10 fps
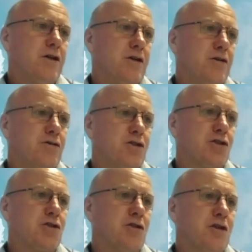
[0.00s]
and not
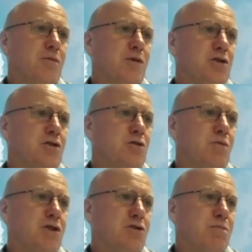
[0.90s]
just the emissions
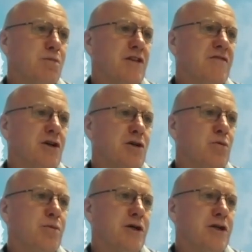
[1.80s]
produced by the
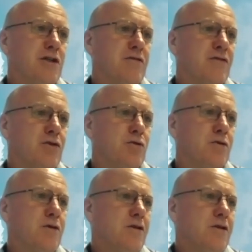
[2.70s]
vehicle burning the fuel.